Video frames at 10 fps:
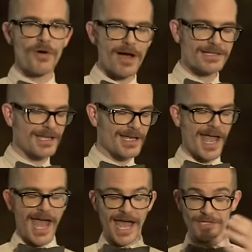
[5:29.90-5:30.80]
crossing
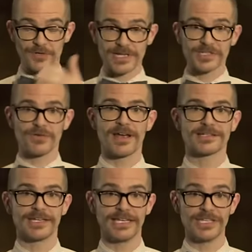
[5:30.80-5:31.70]
and
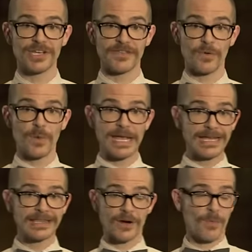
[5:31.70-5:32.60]
crisscrossing each other,
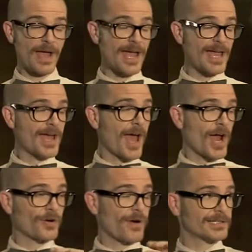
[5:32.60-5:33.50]
winging their way
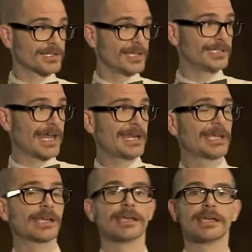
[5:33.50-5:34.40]
across the Atlantic,